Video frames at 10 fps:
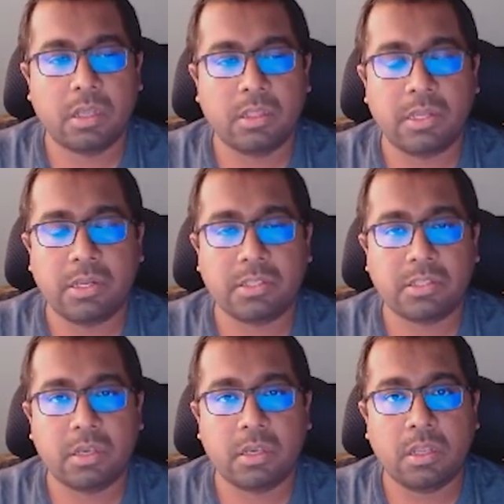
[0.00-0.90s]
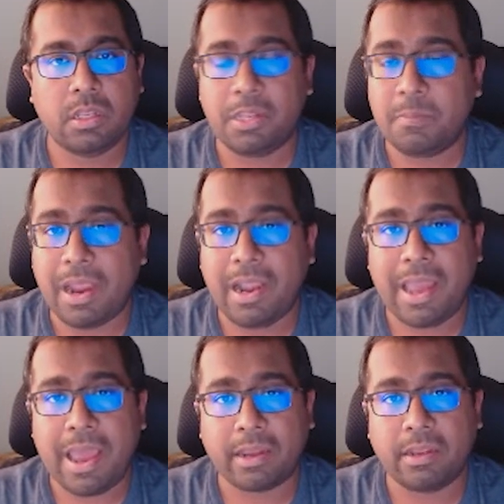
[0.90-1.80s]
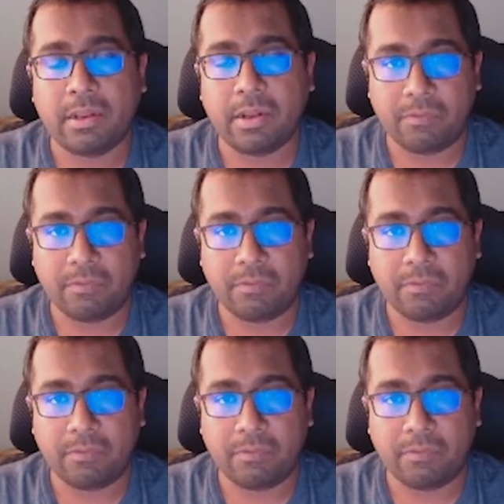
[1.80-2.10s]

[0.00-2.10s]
there is a libLDAC